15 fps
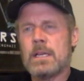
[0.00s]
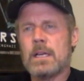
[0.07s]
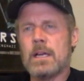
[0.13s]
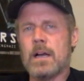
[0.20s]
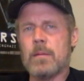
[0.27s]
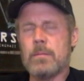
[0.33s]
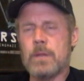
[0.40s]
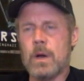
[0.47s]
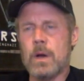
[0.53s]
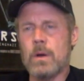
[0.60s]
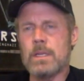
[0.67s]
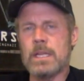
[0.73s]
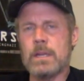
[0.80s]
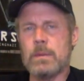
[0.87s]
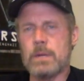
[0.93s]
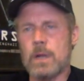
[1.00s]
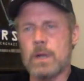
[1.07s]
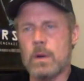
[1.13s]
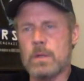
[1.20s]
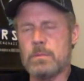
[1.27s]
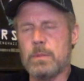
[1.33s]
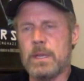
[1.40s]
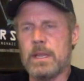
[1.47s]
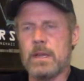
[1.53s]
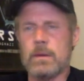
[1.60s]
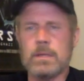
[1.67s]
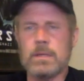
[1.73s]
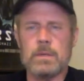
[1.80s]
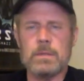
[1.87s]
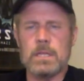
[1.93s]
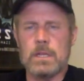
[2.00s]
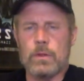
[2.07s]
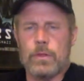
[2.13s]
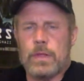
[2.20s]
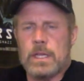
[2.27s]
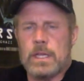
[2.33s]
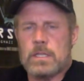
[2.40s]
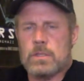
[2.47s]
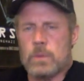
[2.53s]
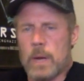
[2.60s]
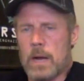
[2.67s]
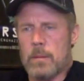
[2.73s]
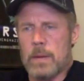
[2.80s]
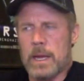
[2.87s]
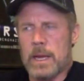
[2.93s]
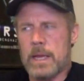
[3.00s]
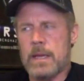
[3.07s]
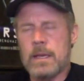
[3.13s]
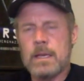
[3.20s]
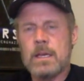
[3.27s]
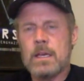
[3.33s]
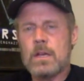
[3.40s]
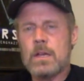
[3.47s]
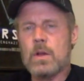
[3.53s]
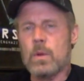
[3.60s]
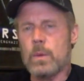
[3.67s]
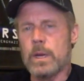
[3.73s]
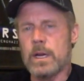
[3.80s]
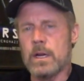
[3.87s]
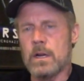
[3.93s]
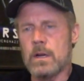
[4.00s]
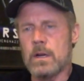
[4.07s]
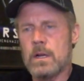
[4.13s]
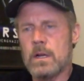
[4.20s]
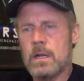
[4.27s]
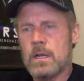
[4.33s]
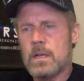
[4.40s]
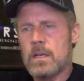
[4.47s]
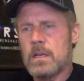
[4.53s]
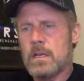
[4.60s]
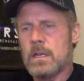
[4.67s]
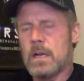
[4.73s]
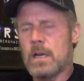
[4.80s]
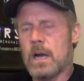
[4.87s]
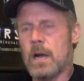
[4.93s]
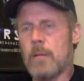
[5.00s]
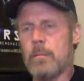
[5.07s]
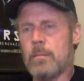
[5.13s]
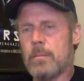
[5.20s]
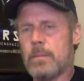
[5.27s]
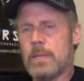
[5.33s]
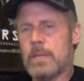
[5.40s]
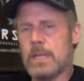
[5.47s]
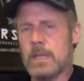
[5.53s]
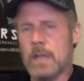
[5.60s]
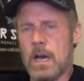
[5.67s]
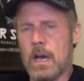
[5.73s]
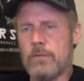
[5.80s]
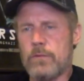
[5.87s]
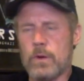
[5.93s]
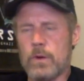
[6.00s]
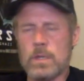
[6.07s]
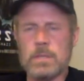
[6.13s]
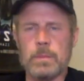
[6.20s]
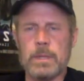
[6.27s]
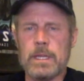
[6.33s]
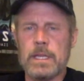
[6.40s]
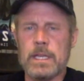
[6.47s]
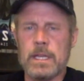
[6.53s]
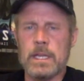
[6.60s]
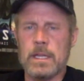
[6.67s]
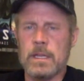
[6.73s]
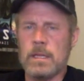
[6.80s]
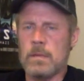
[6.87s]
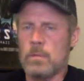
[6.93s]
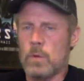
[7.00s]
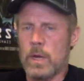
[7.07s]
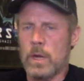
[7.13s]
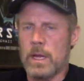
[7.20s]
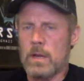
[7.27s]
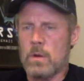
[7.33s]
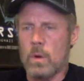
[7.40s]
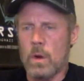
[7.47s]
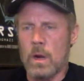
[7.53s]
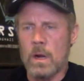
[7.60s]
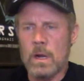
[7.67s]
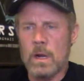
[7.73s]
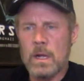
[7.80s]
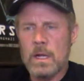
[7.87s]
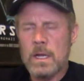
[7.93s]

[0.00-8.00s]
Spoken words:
knowing that he would always be there. And there were little things throughout my career in law enforcement, in the Marine Corps,